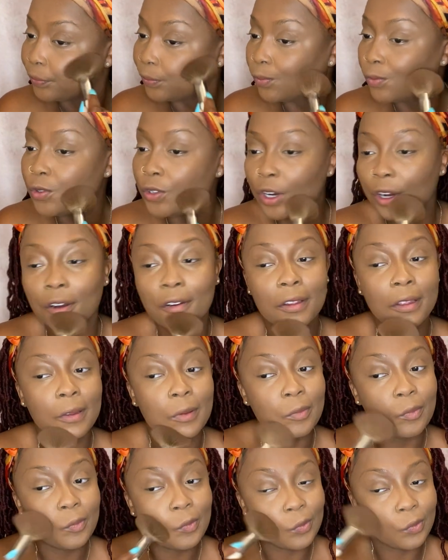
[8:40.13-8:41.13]
journey,
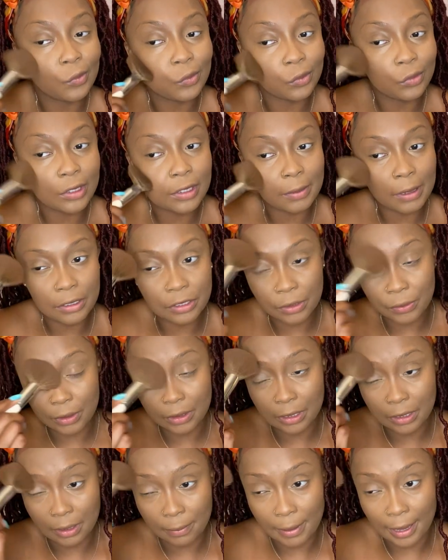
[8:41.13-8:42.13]
especially
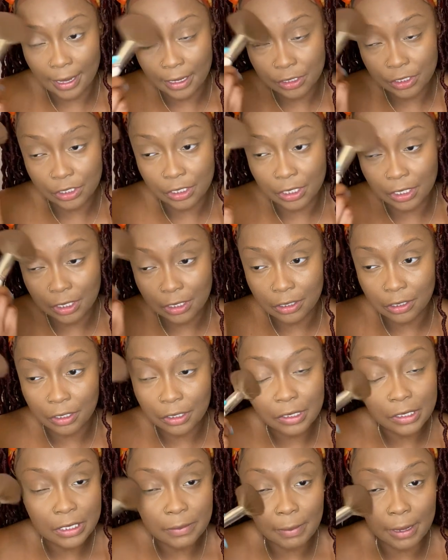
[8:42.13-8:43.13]
within the past year during
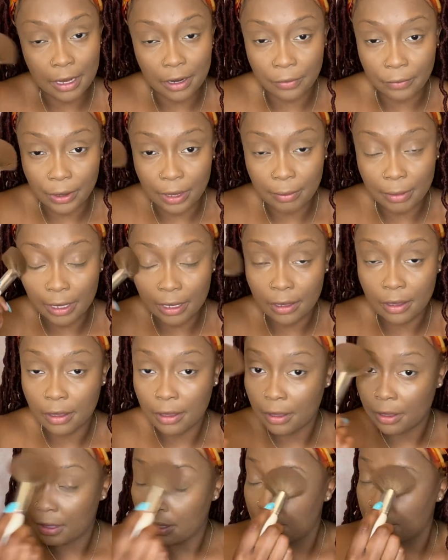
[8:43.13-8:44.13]
this panoramic
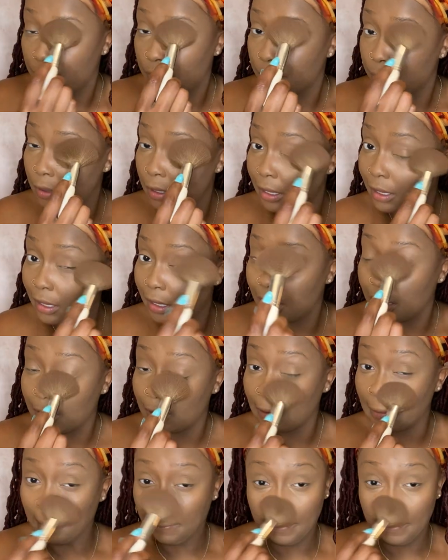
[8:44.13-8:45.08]
that we're in,